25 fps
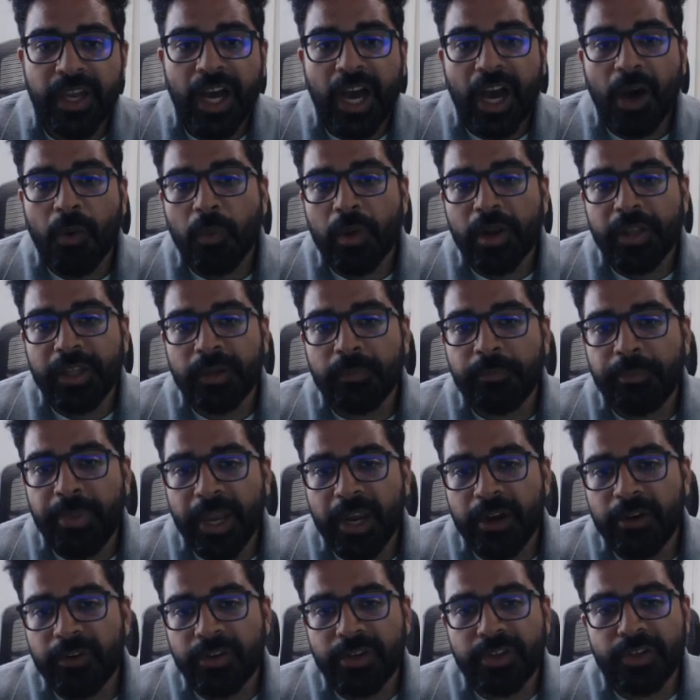I want to
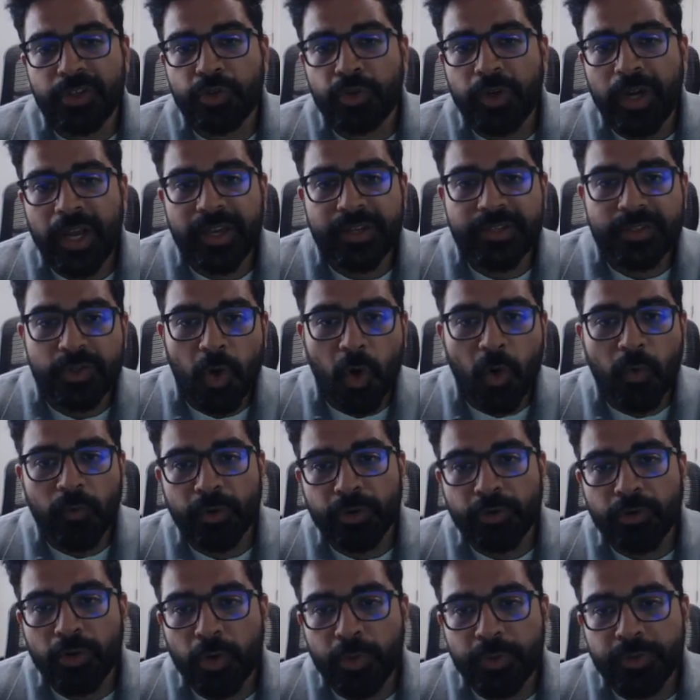compare and contrast
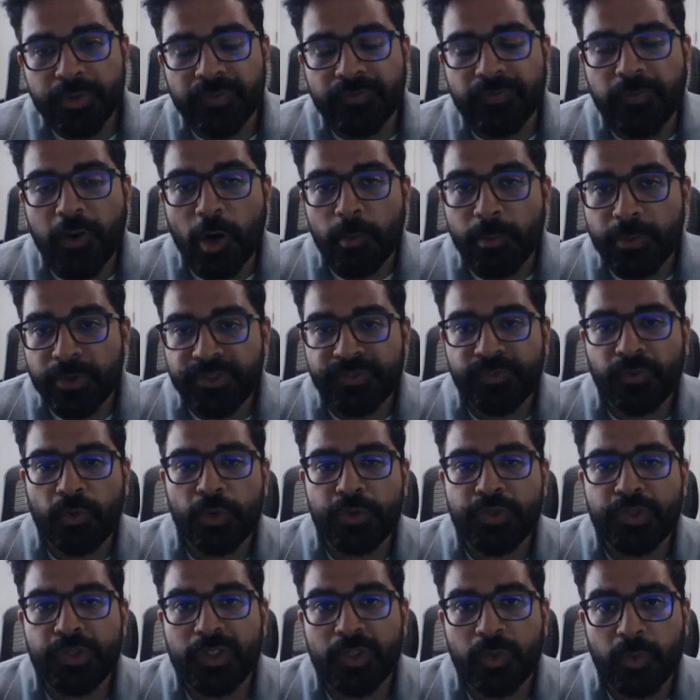Overgrown to Farmer's
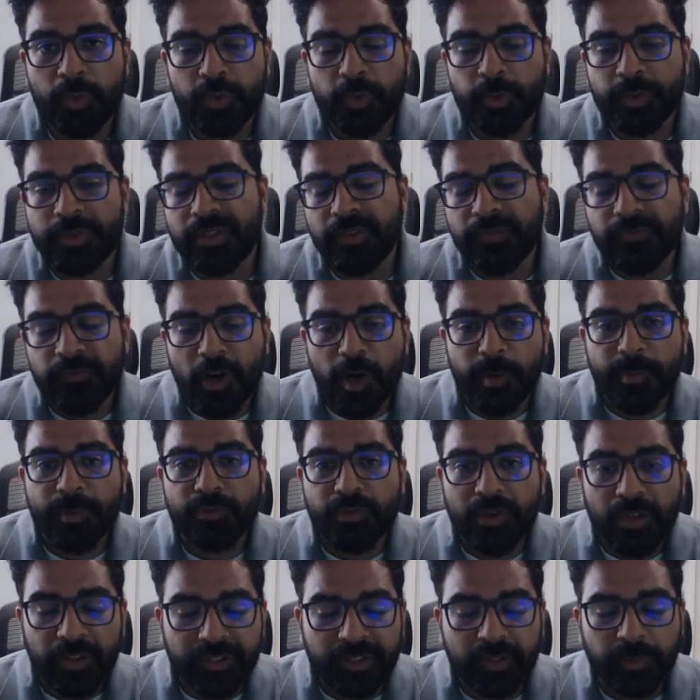Fortune, which was the farming
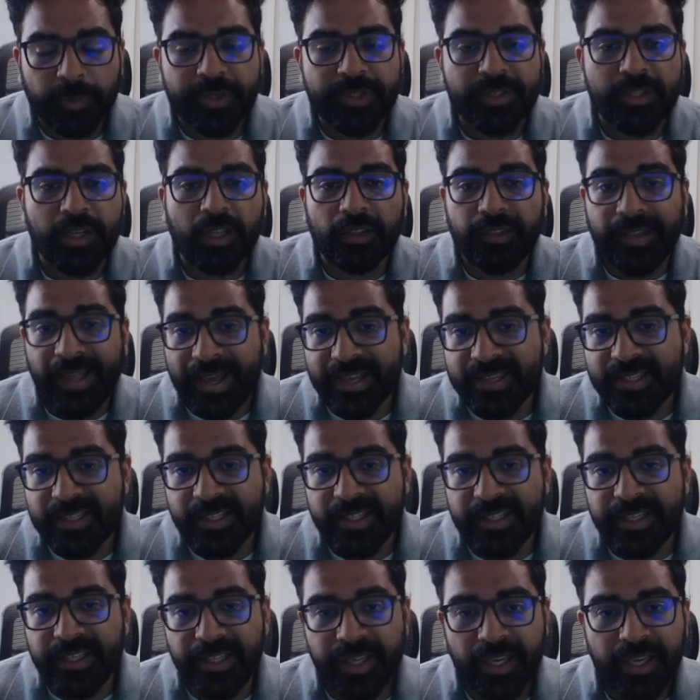relic that we saw last
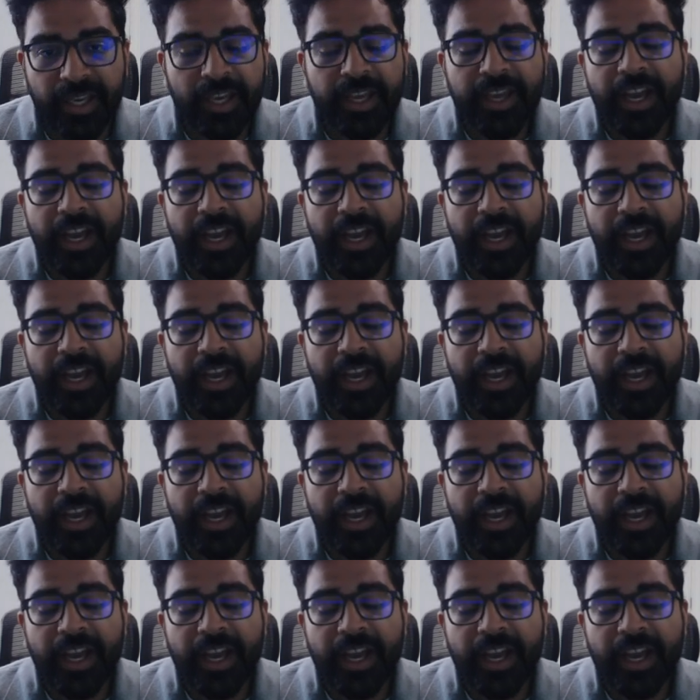league.